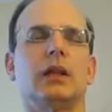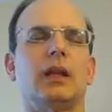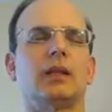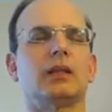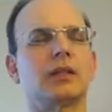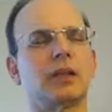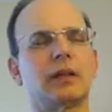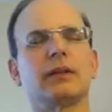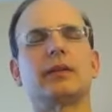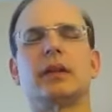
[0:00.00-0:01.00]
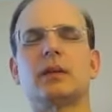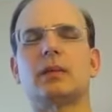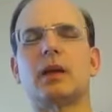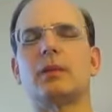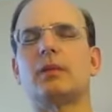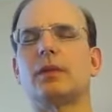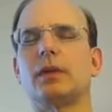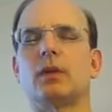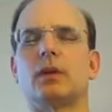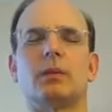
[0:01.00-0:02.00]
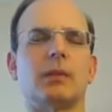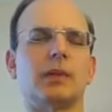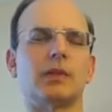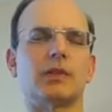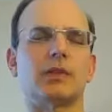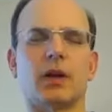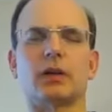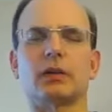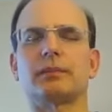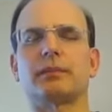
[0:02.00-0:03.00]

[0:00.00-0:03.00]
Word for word: And it's a subtle thing maybe for you or it might be strong.